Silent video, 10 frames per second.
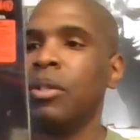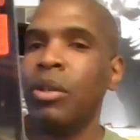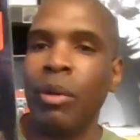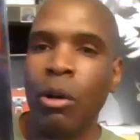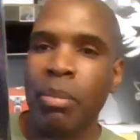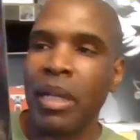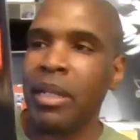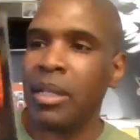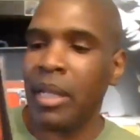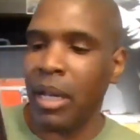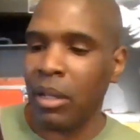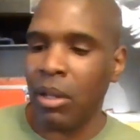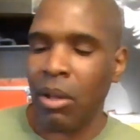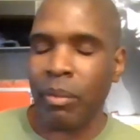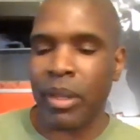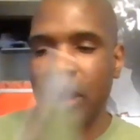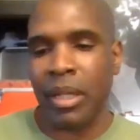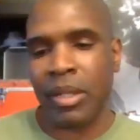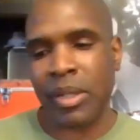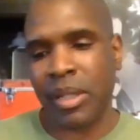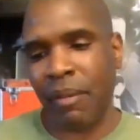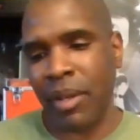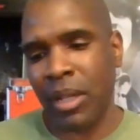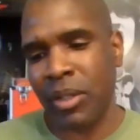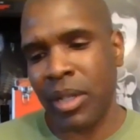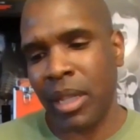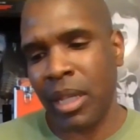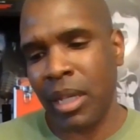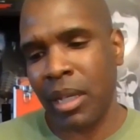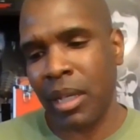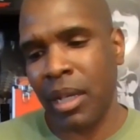a 2 LP set along with the 7-inch, I think.